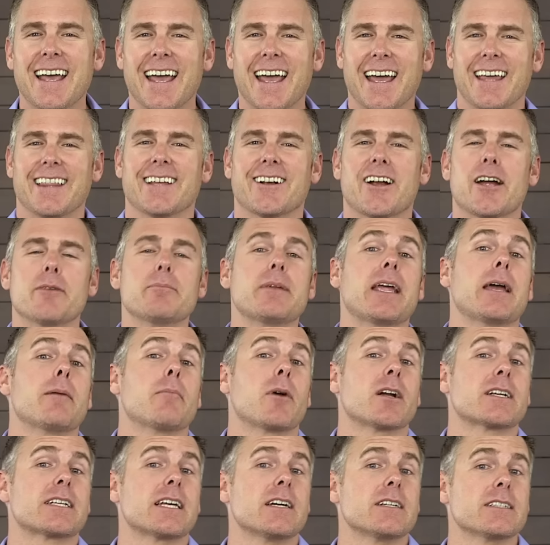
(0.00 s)
Hey there, I'm Dan
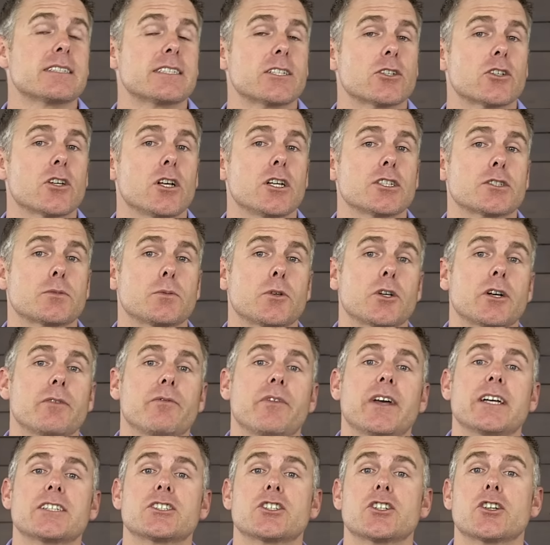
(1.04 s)
Martell, serial entrepreneur,
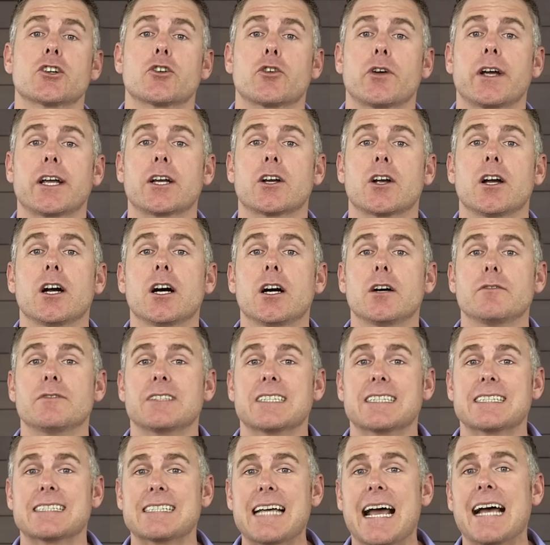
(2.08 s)
investor, and creator of
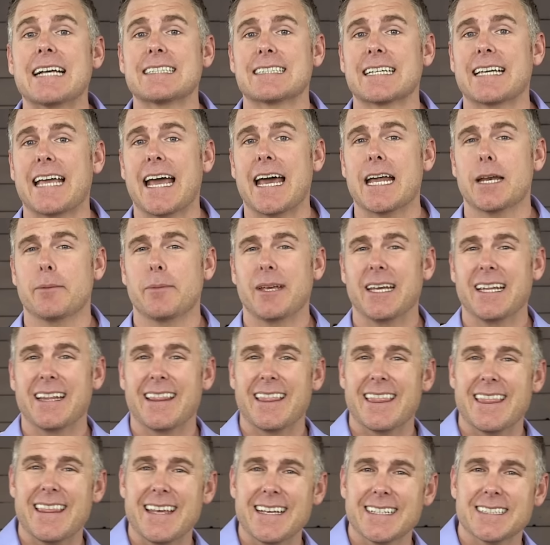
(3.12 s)
SaaS Academy.
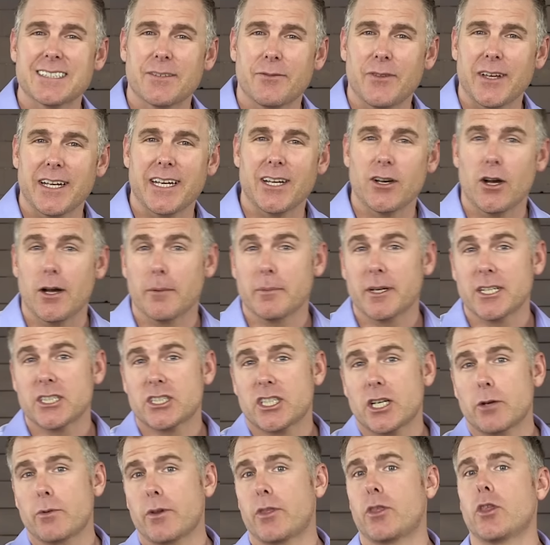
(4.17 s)
In this video, I'm gonna
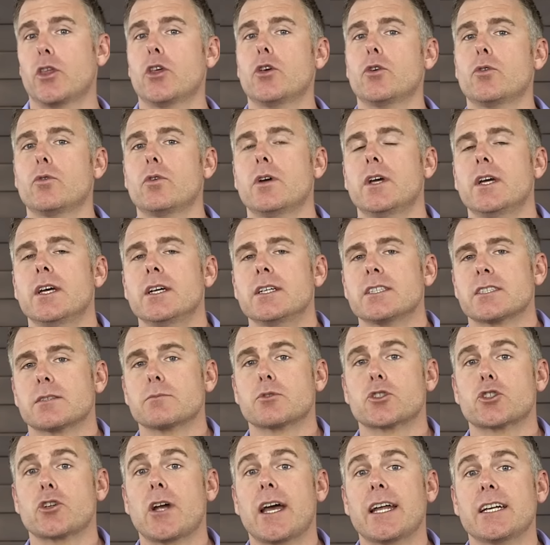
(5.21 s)
share with you some
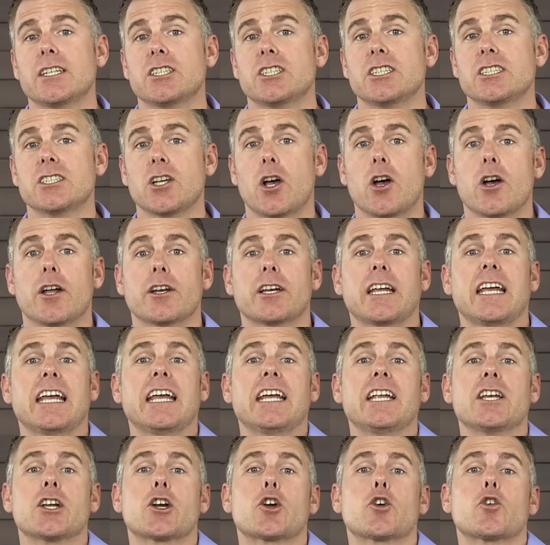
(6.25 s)
strategies on
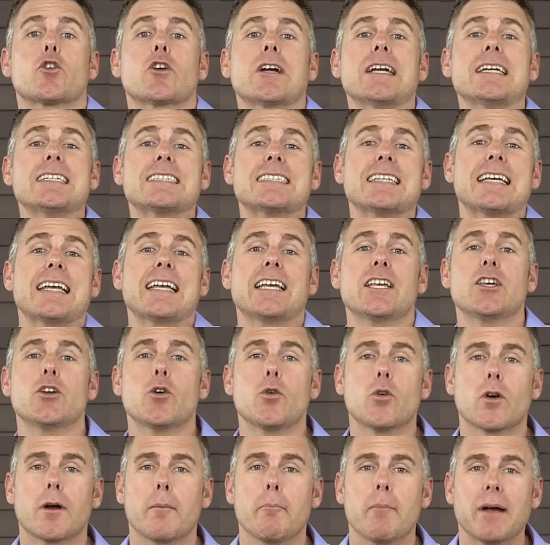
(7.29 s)
increasing
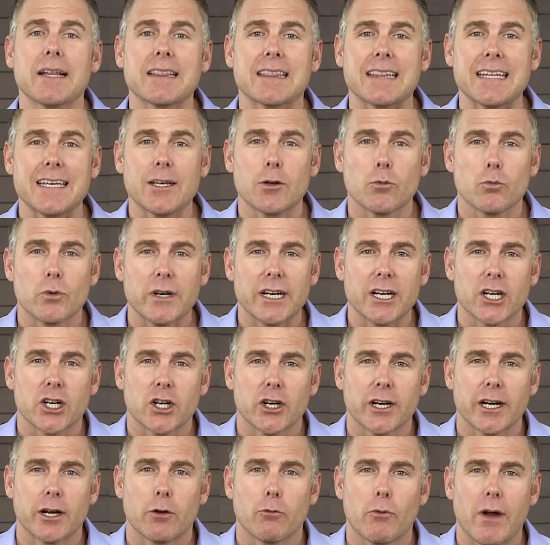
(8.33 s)
your monthly
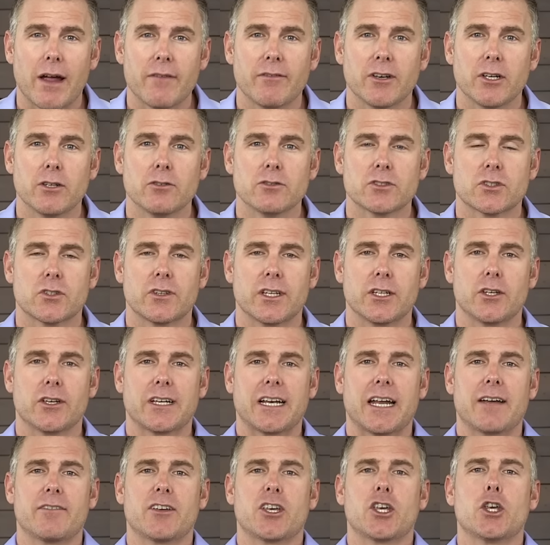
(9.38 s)
recurring revenue so that you
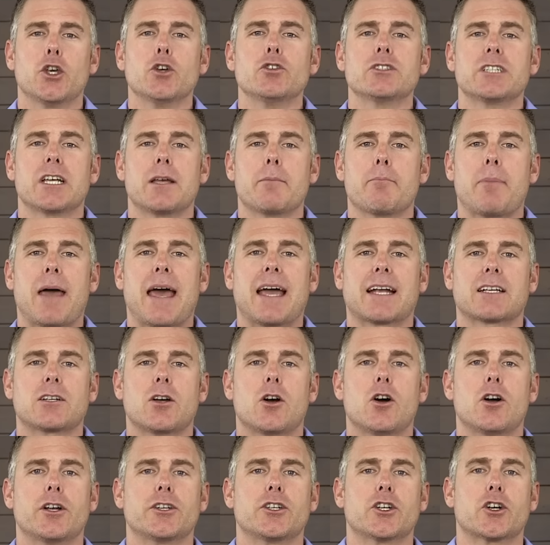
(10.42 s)
can have a huge impact
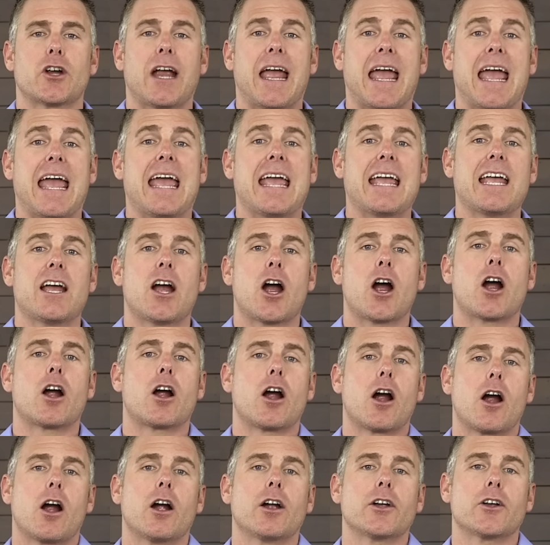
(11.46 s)
on your
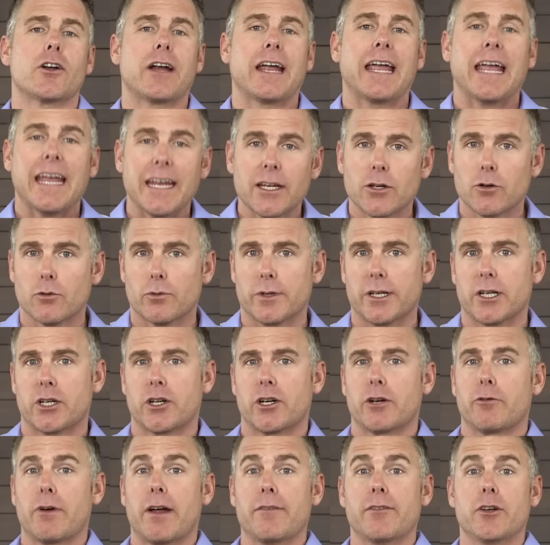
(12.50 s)
ARR, your annual
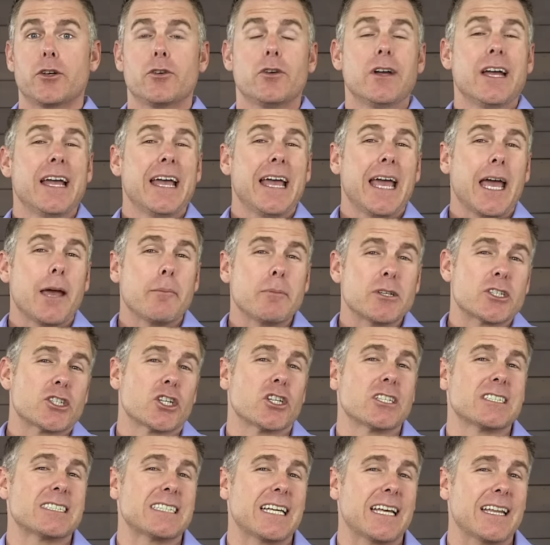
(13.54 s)
recurring revenue. And be
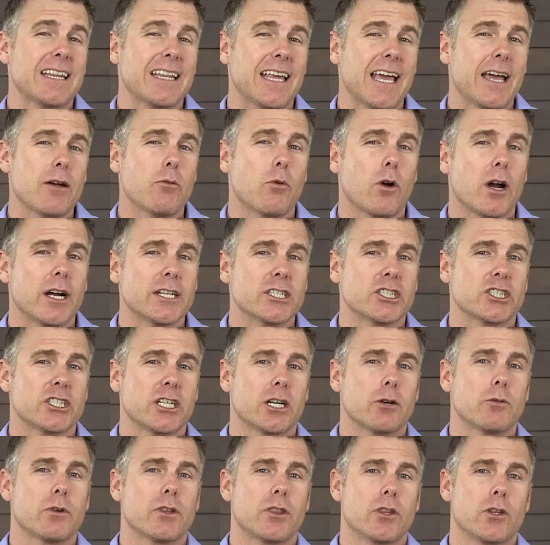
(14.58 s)
sure to stay to the end where I
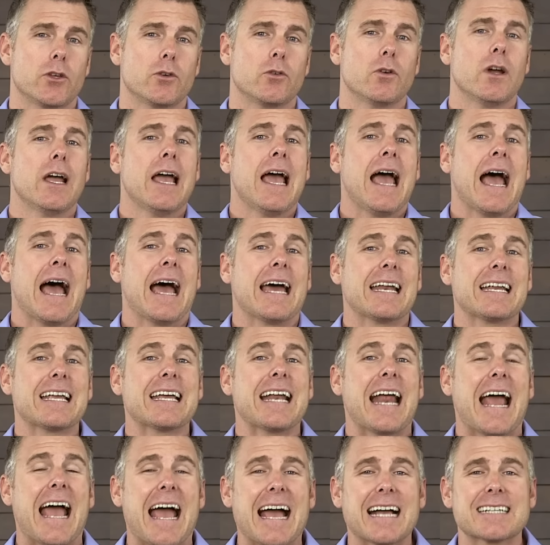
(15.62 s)
share with you how to
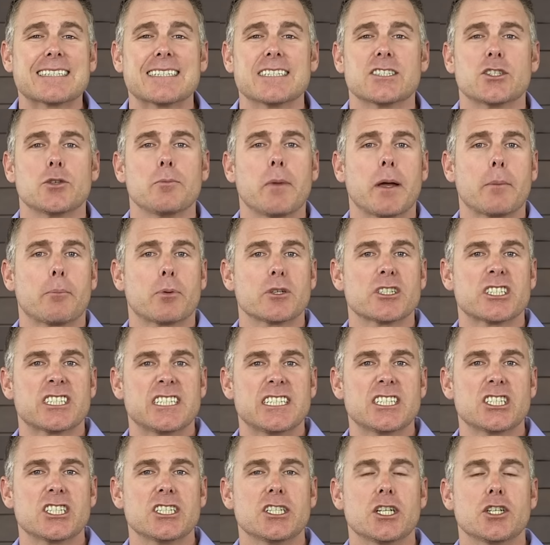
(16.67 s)
get access to my
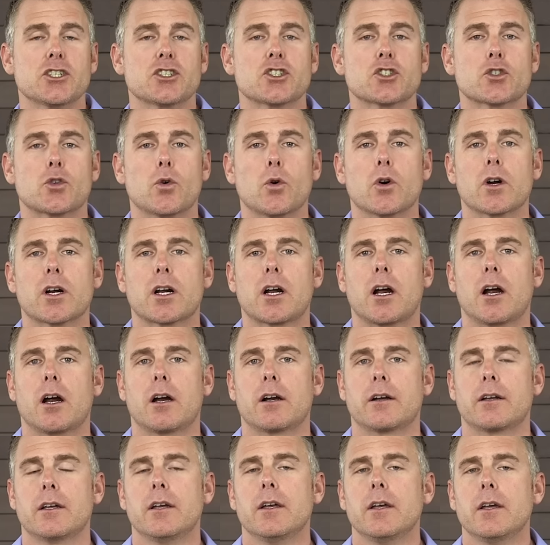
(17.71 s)
Precision
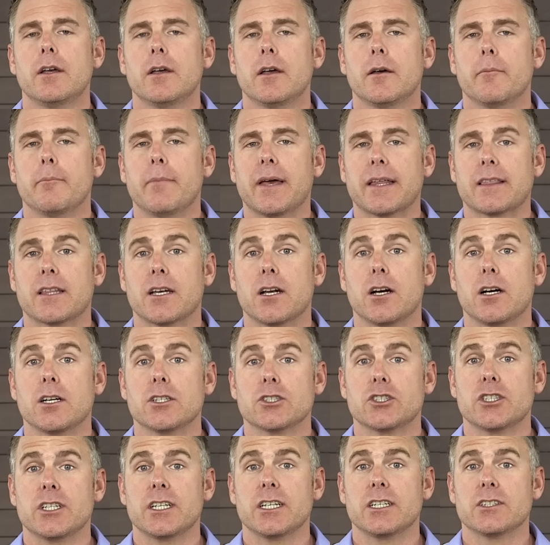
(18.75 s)
Scorecard
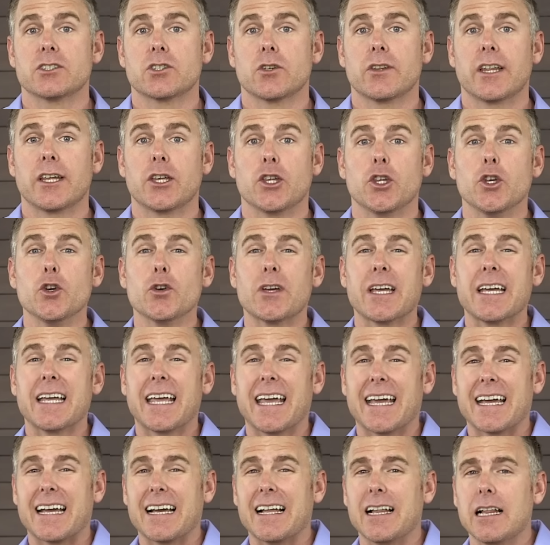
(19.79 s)
methodology so that you can
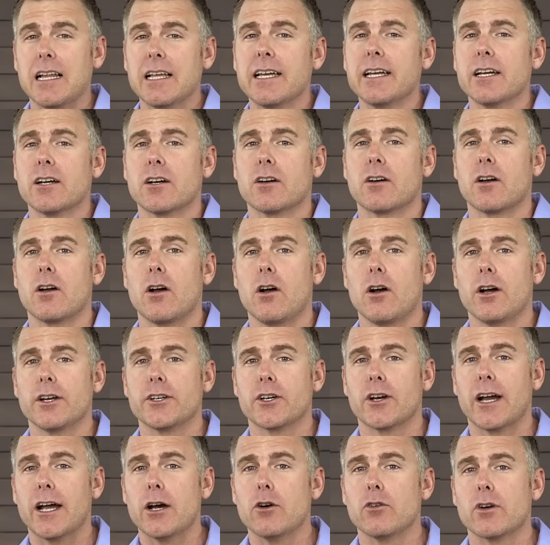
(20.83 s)
get clear on
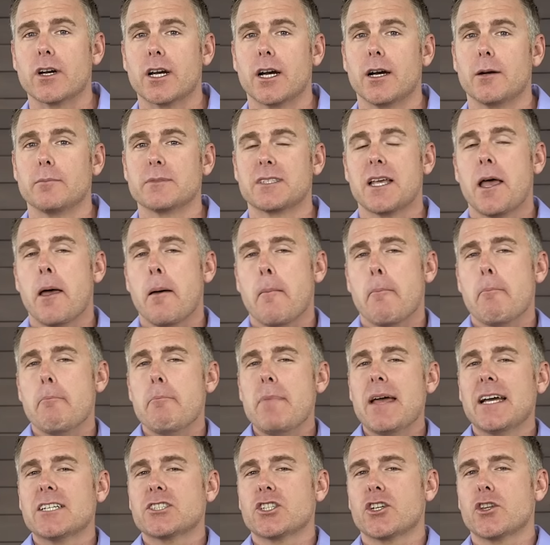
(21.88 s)
your outcomes,
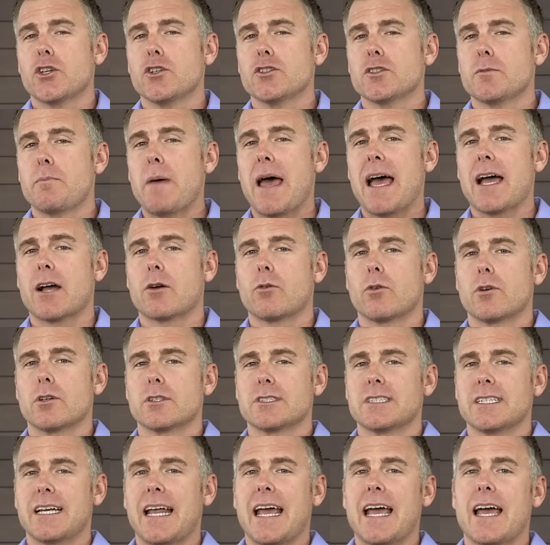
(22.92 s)
measure those
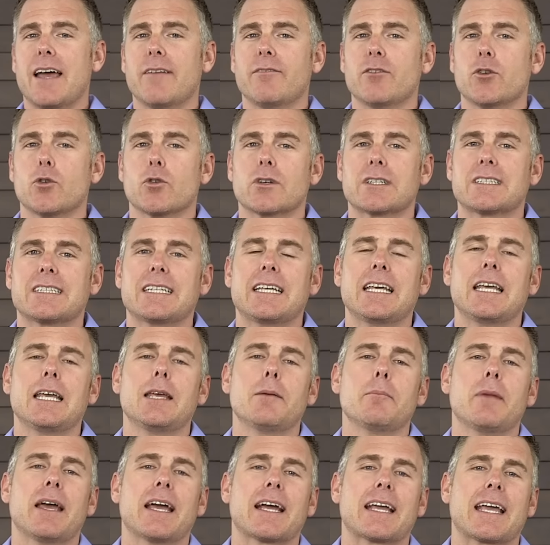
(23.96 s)
backwards, and have your
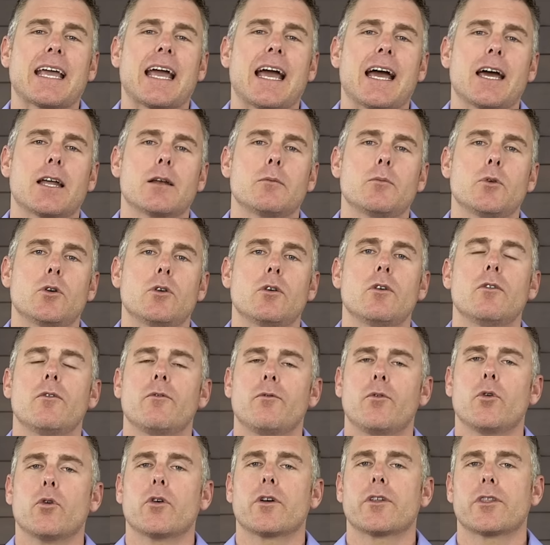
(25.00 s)
team accountable
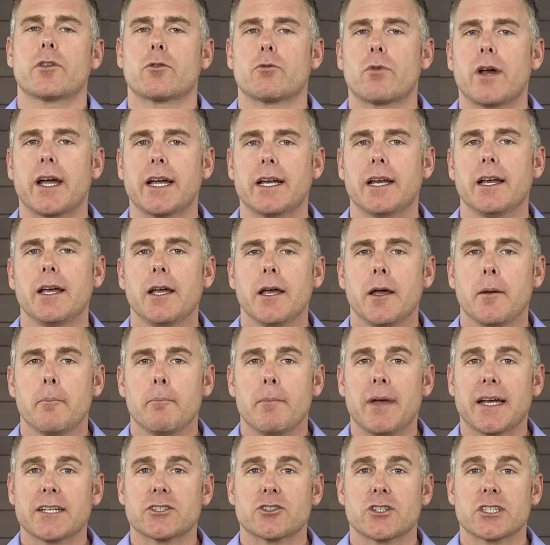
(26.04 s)
for the right
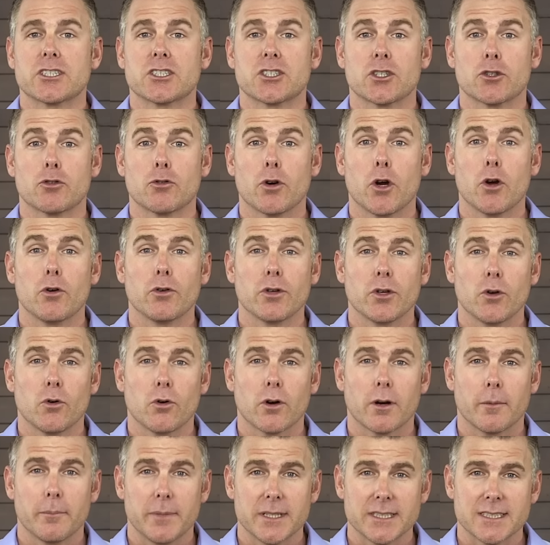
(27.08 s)
metrics to grow
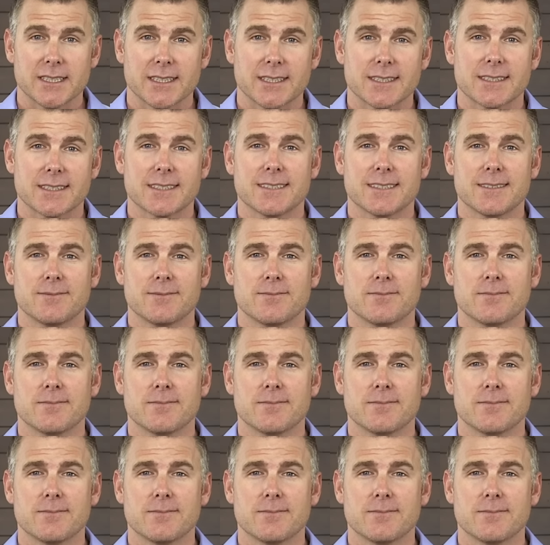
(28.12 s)
your business.